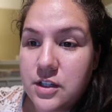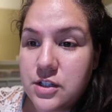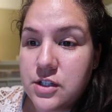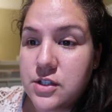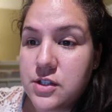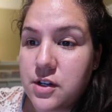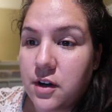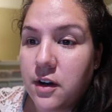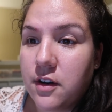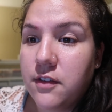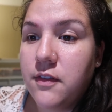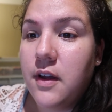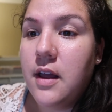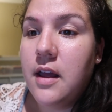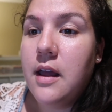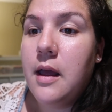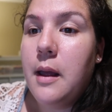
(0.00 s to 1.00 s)
deserve,
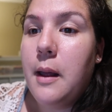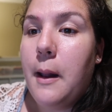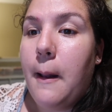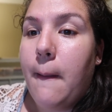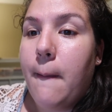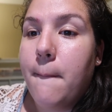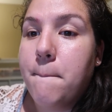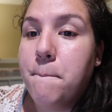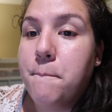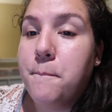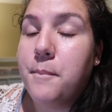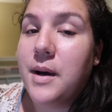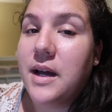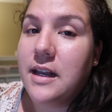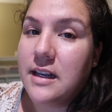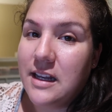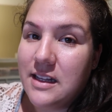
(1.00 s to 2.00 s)

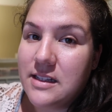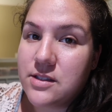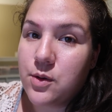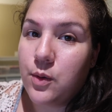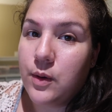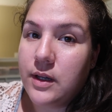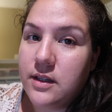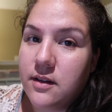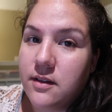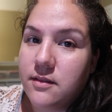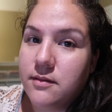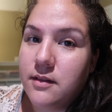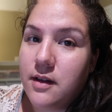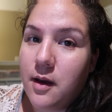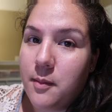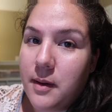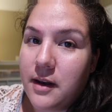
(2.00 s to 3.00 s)
but it's going to
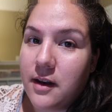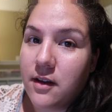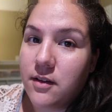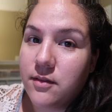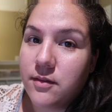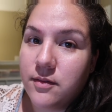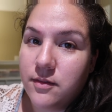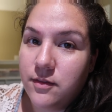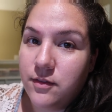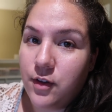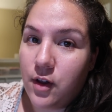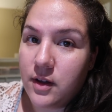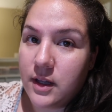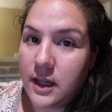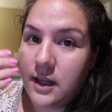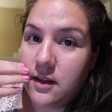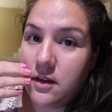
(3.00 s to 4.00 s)
come at a
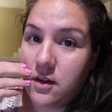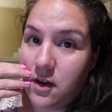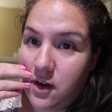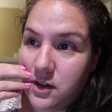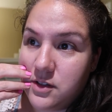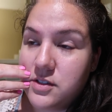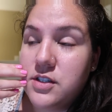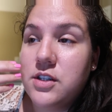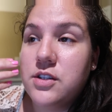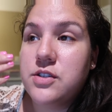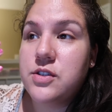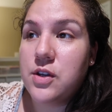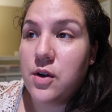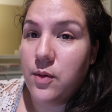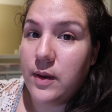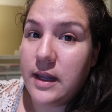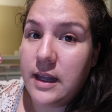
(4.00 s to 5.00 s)
vlogging cost.
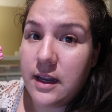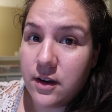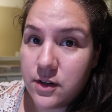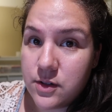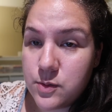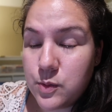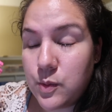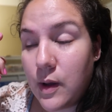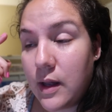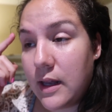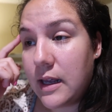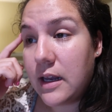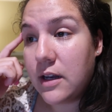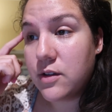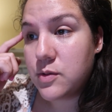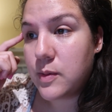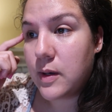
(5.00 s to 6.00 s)
So here what
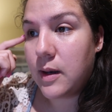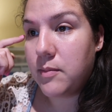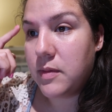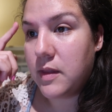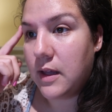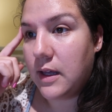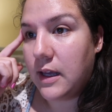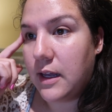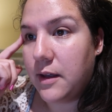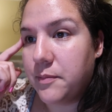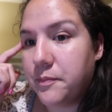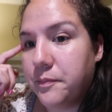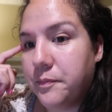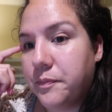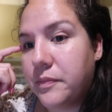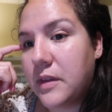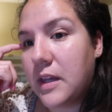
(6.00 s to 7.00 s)
here's what I'm thinking.
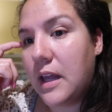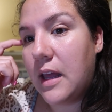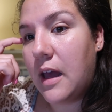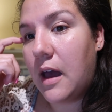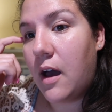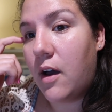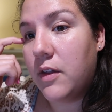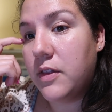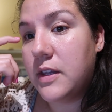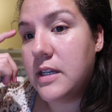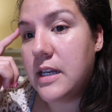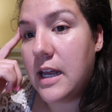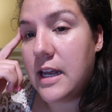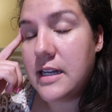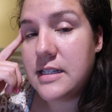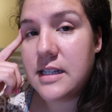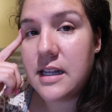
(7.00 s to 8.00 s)
On the
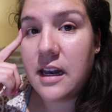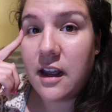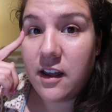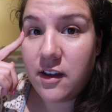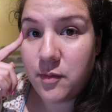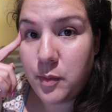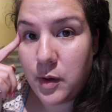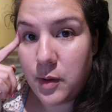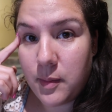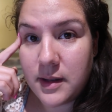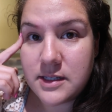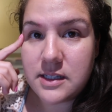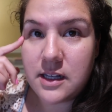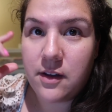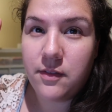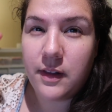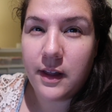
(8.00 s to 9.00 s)
days that I have put
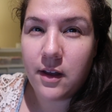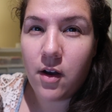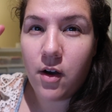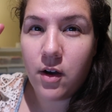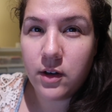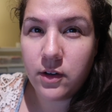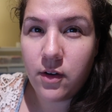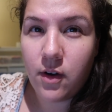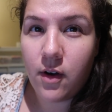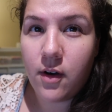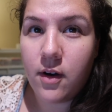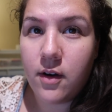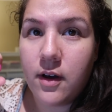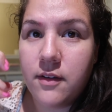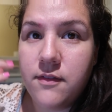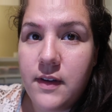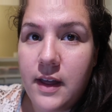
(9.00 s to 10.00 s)
myself like on call
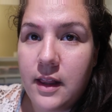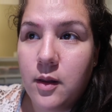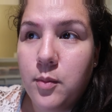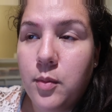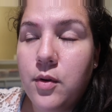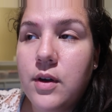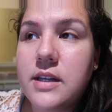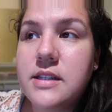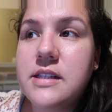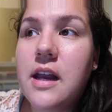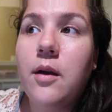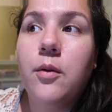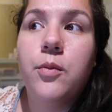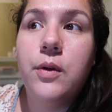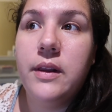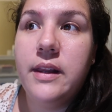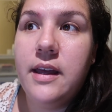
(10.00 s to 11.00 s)
available, it's
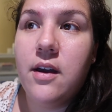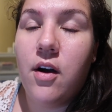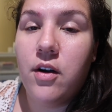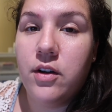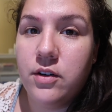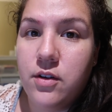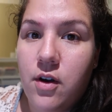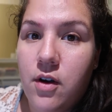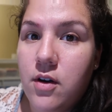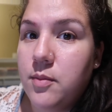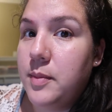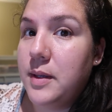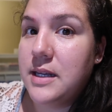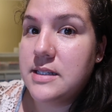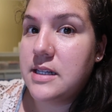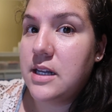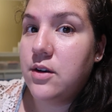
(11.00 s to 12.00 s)
not really on call
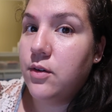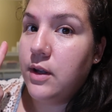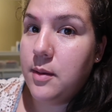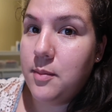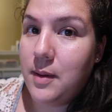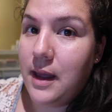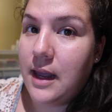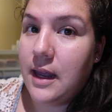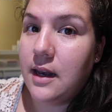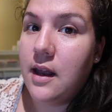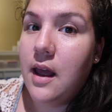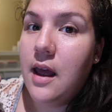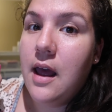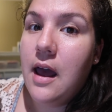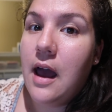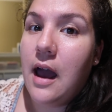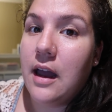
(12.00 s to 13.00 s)
because I don't get paid.
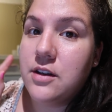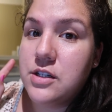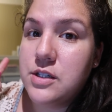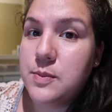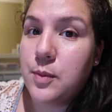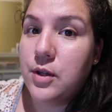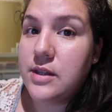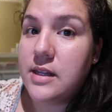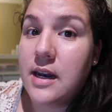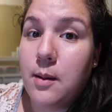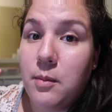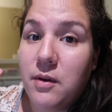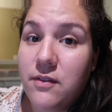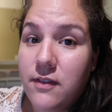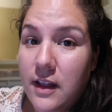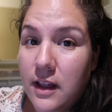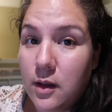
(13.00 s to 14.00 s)
I just put that I'm
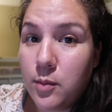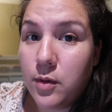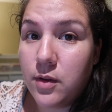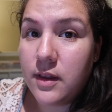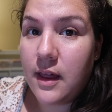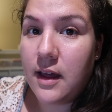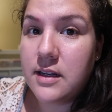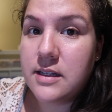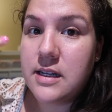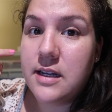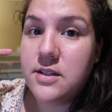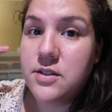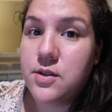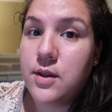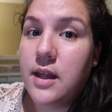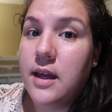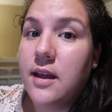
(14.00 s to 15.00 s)
available that day
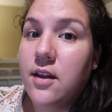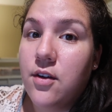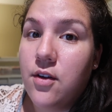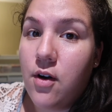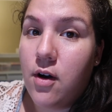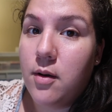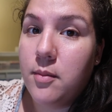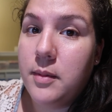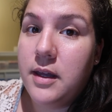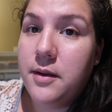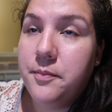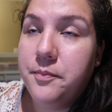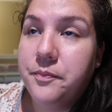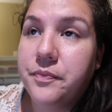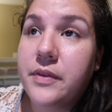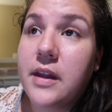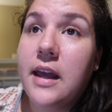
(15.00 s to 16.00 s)
so they can call me
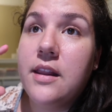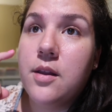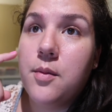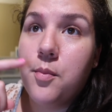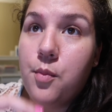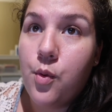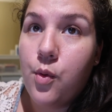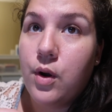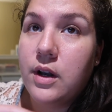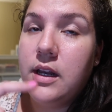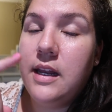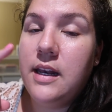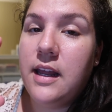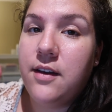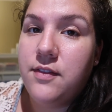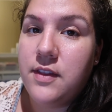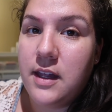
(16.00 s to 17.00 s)
in the
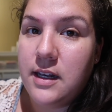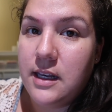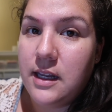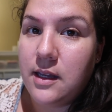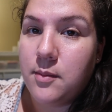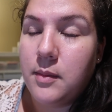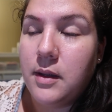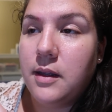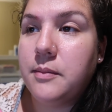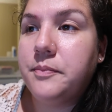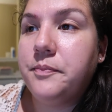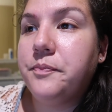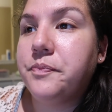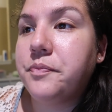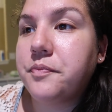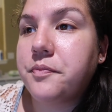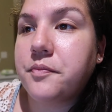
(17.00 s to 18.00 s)
morning if they need me.
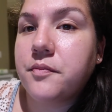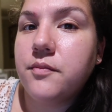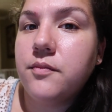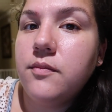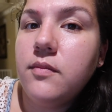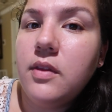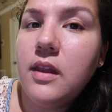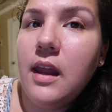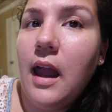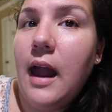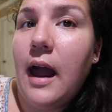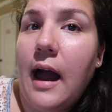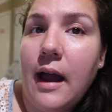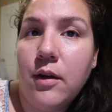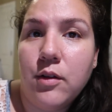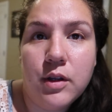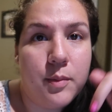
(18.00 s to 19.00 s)

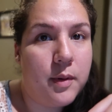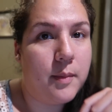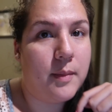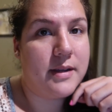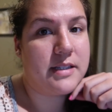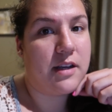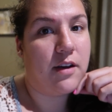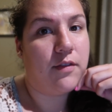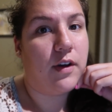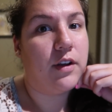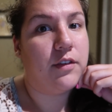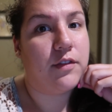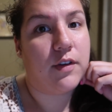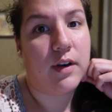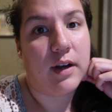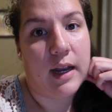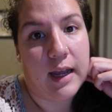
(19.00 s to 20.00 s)
I only put myself on
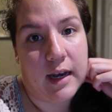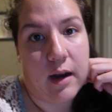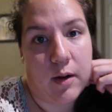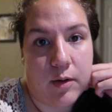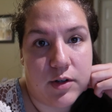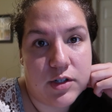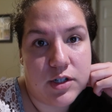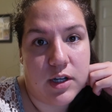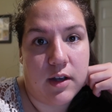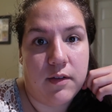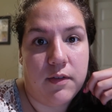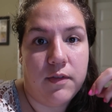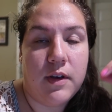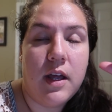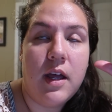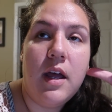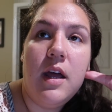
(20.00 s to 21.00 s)
for an eight hour
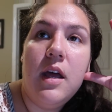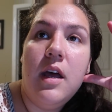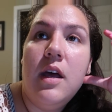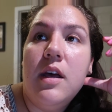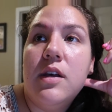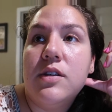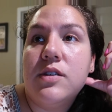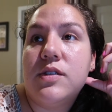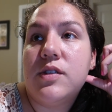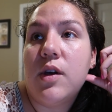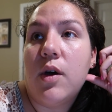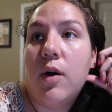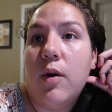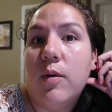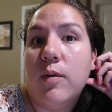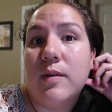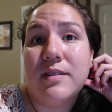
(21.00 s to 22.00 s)
shift.
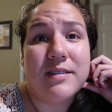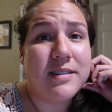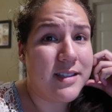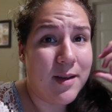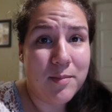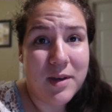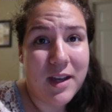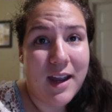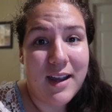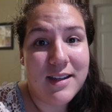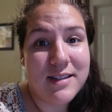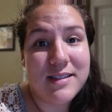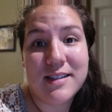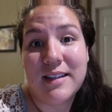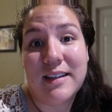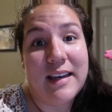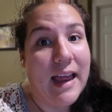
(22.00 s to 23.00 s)
So some
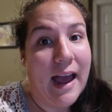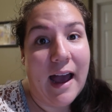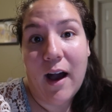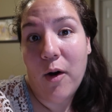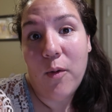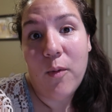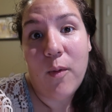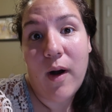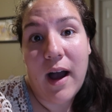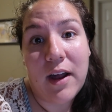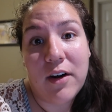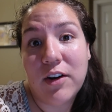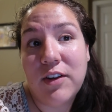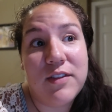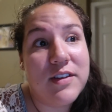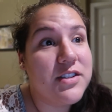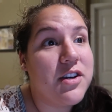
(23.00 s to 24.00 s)
days now, I
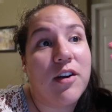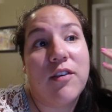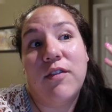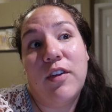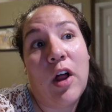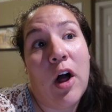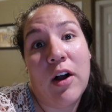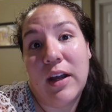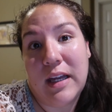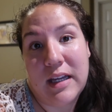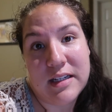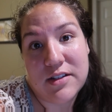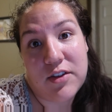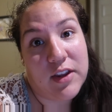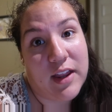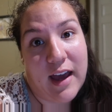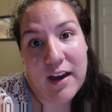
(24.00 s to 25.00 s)
don't even start vlogging
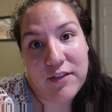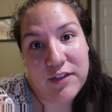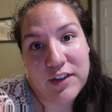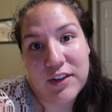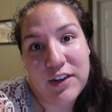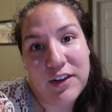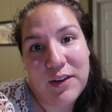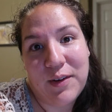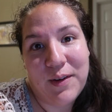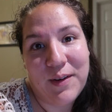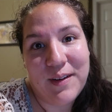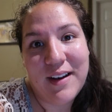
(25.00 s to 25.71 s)
until the afternoon.